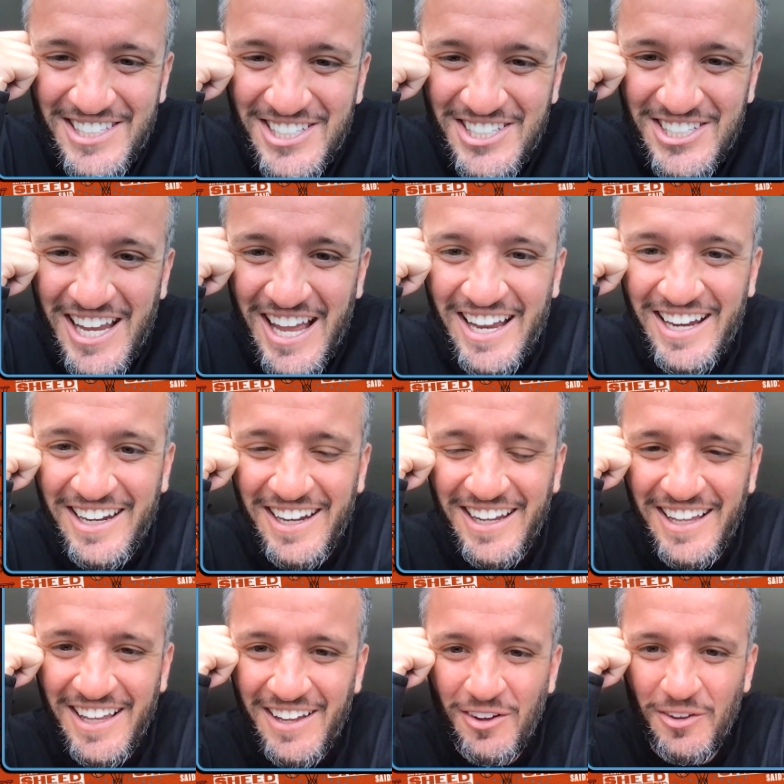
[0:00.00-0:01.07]
shit!
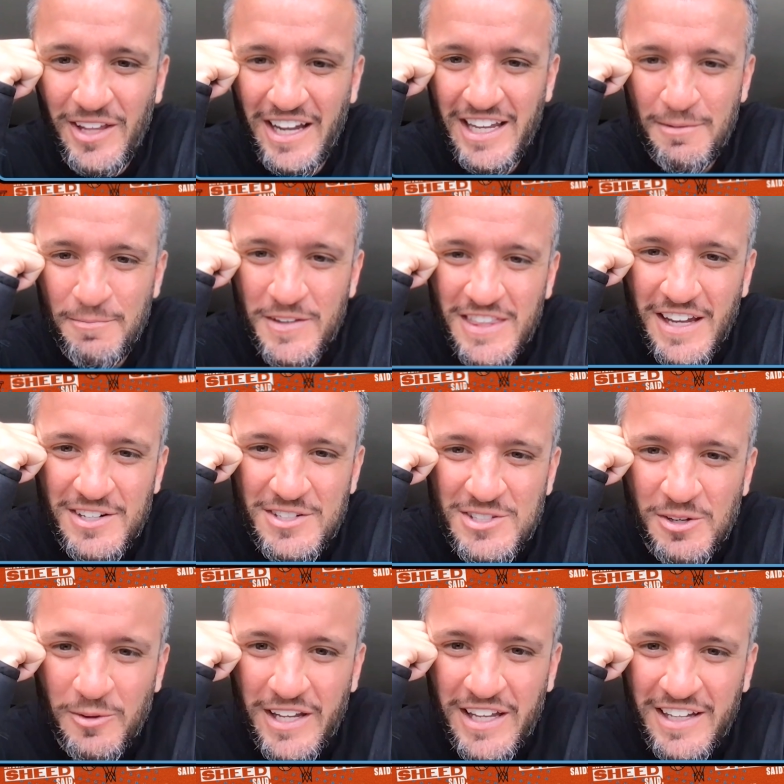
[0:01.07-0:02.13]
Hold on, keep it there
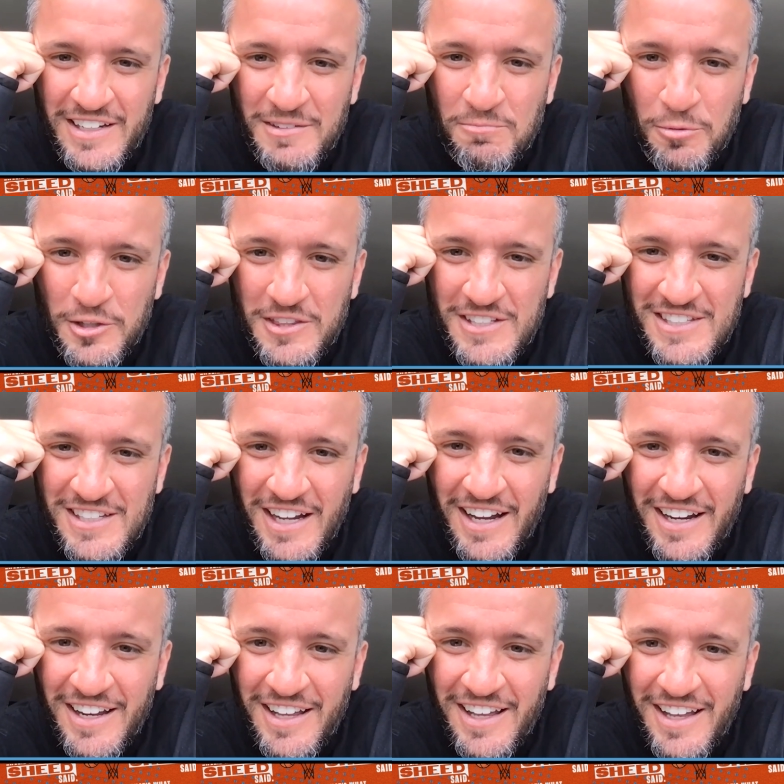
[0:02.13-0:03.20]
so we can put this
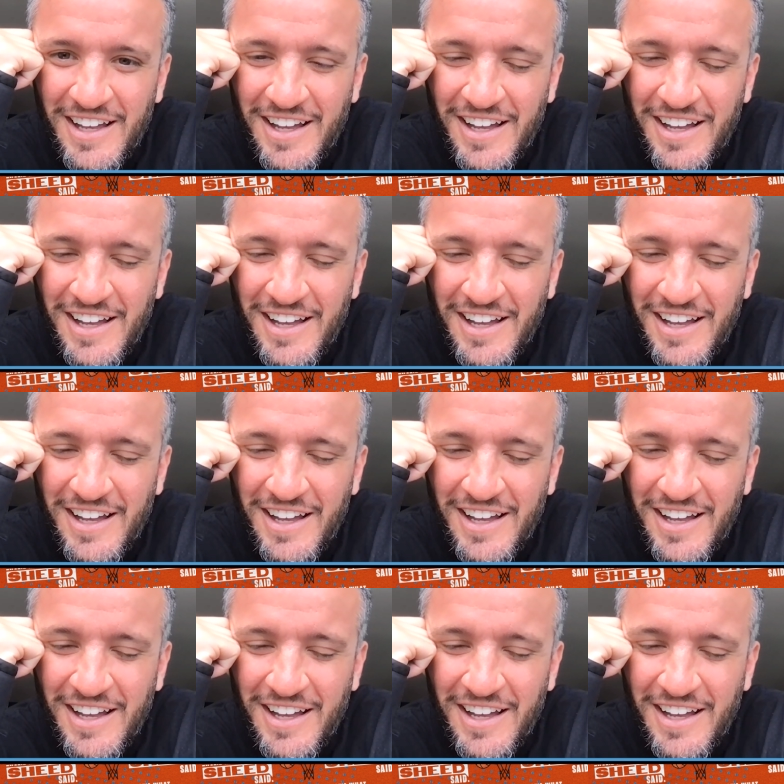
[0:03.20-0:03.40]
on.